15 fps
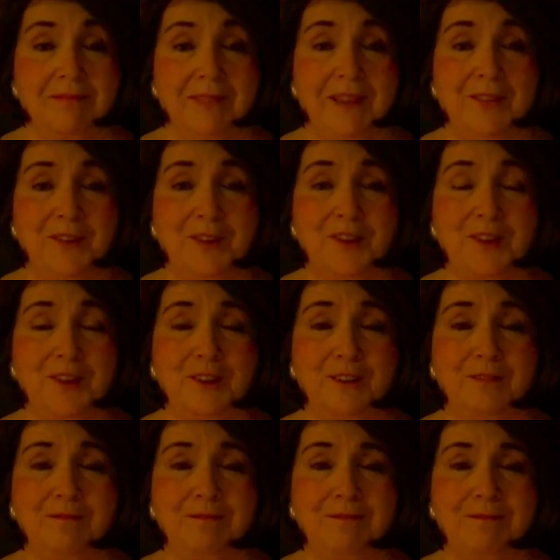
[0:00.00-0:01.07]
if you do,
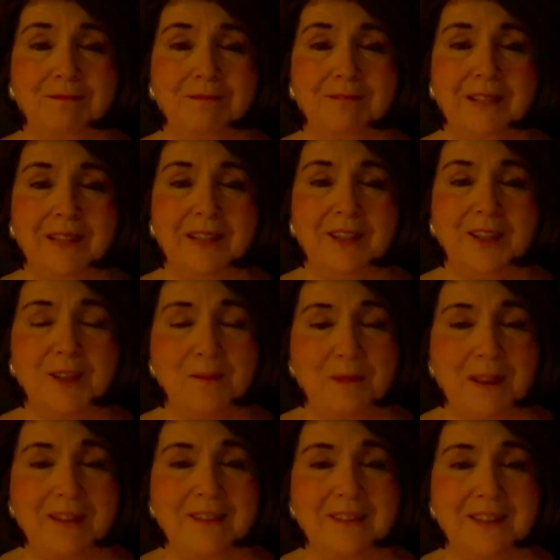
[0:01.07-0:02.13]
you
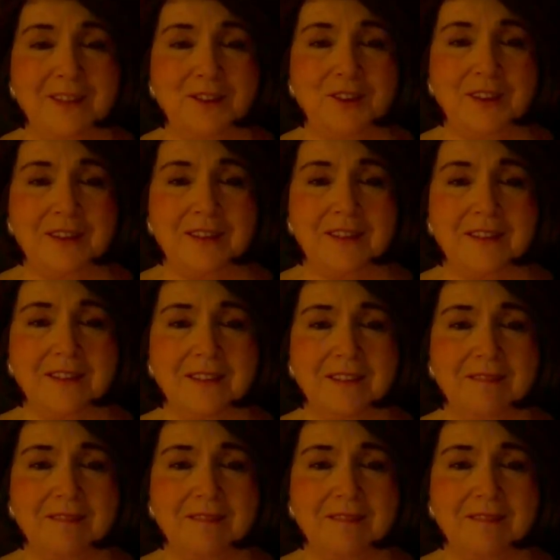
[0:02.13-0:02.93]
may see Jesus.